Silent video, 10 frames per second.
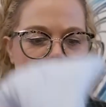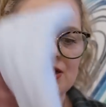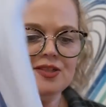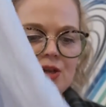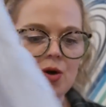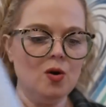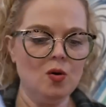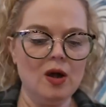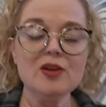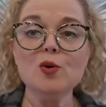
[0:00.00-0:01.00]

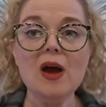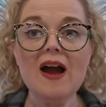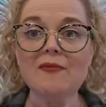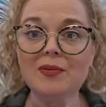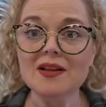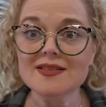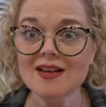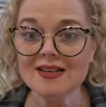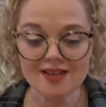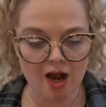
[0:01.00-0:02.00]
So you have plus
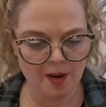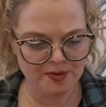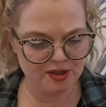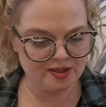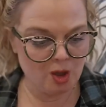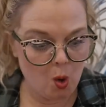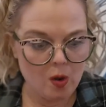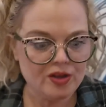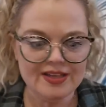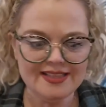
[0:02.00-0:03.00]
size options.
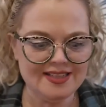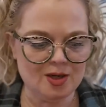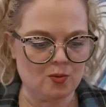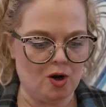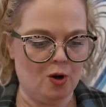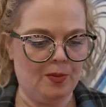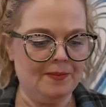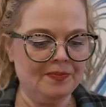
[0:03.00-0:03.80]
Oh, this isn't a robe.